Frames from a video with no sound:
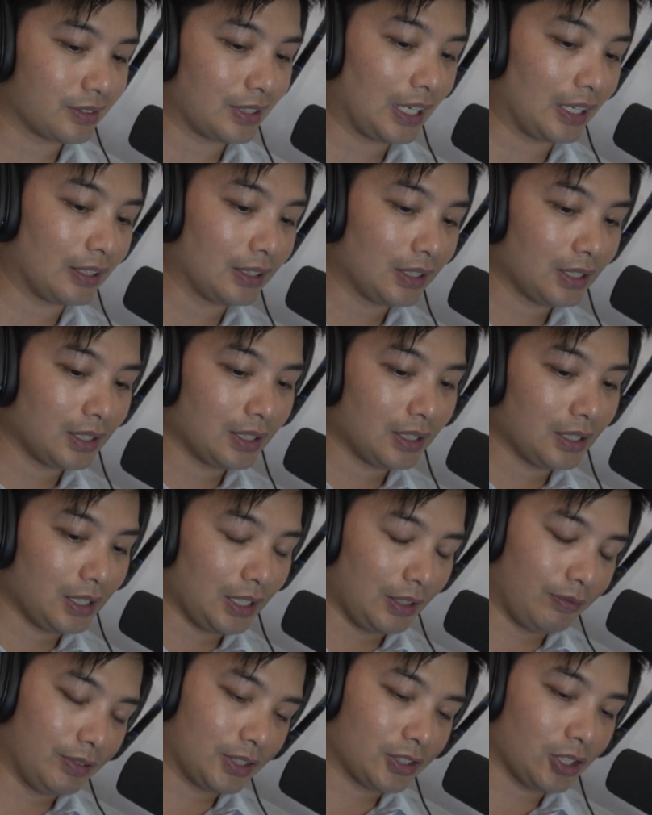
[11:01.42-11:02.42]
that
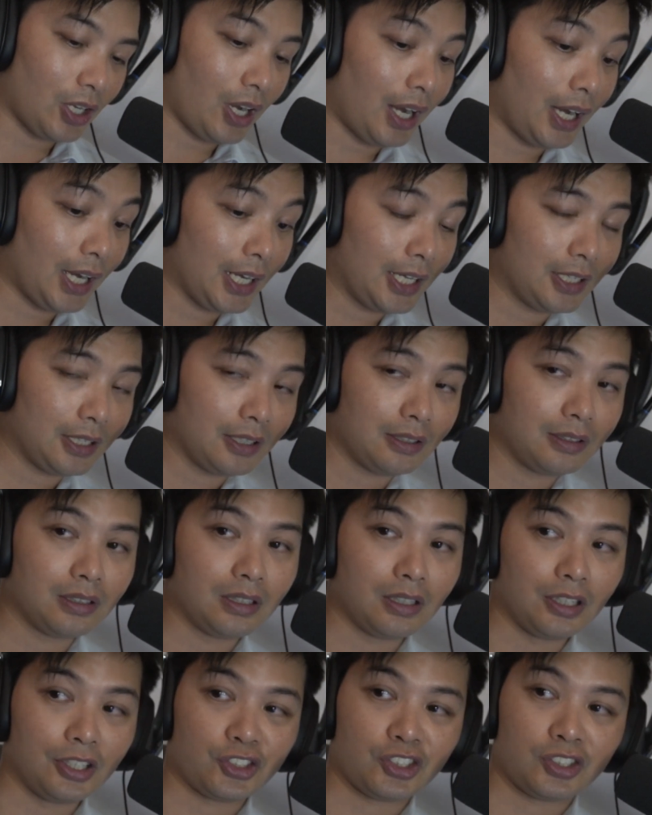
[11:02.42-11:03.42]
if you tie
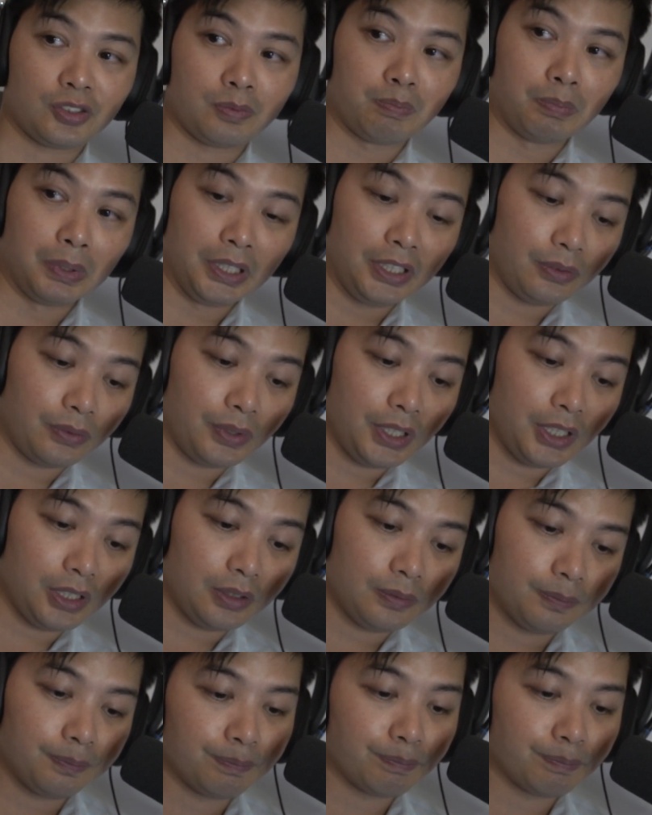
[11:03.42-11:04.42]
a split ring,